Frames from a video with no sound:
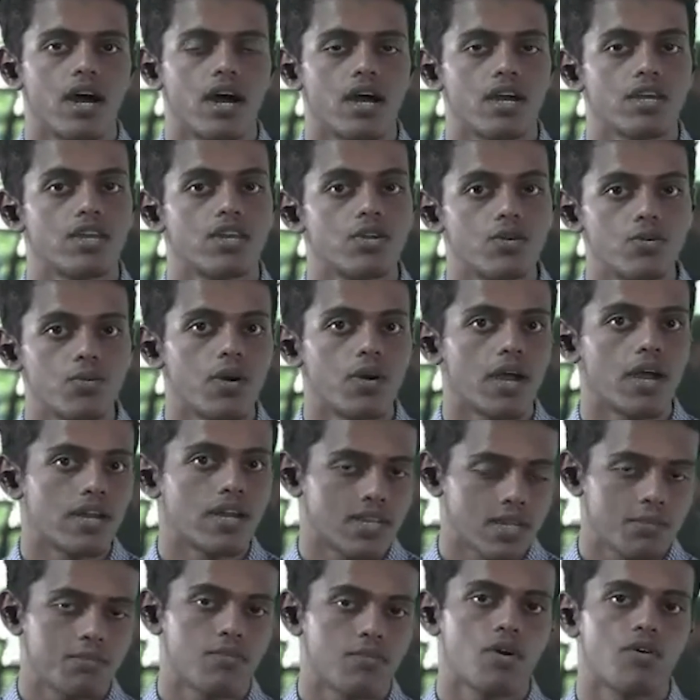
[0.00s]
you and
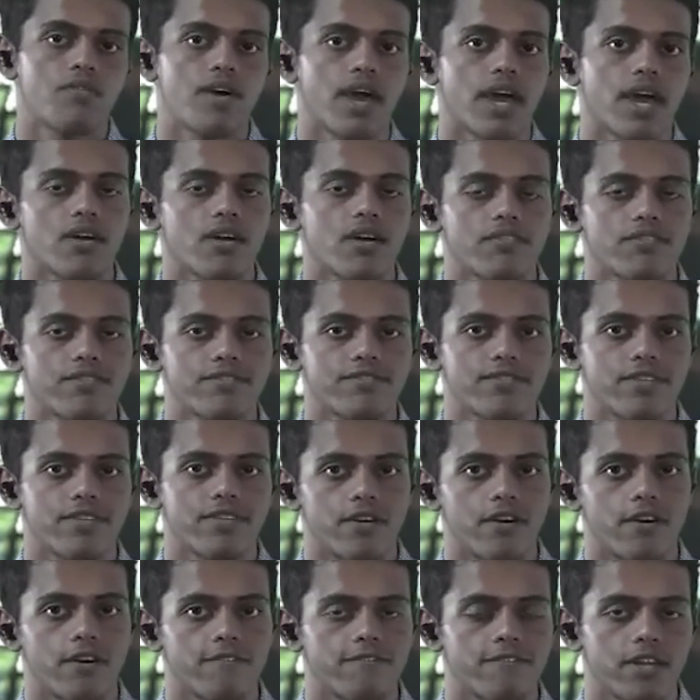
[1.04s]
Tim Novak of
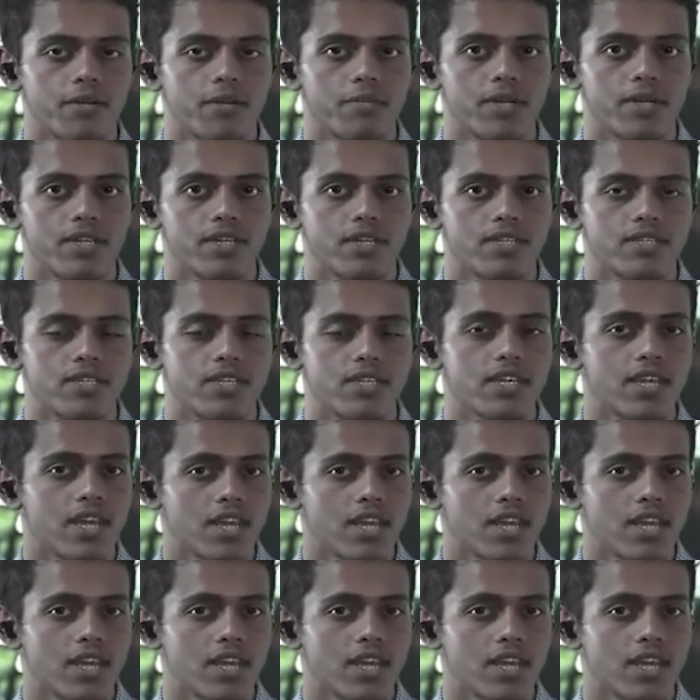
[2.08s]
HitBTC.